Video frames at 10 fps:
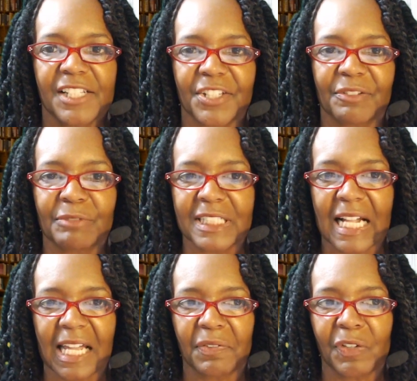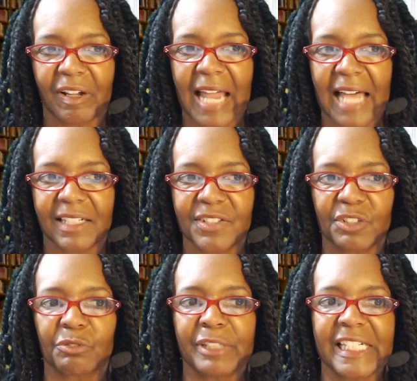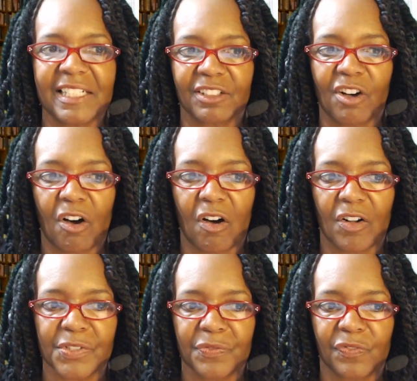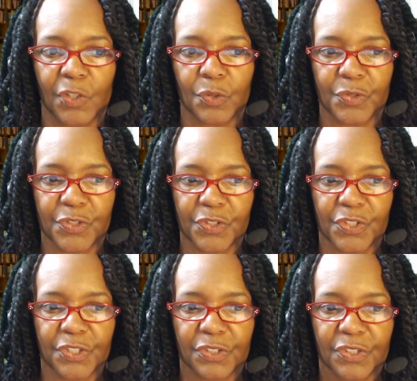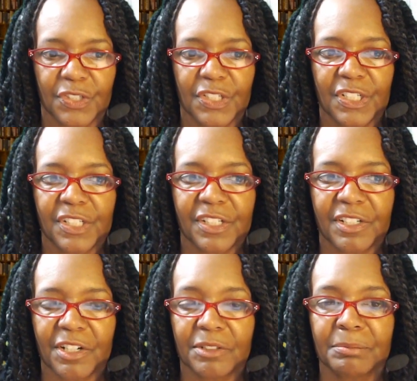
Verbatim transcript: So what I got to figure out how to screen the calls first, you know.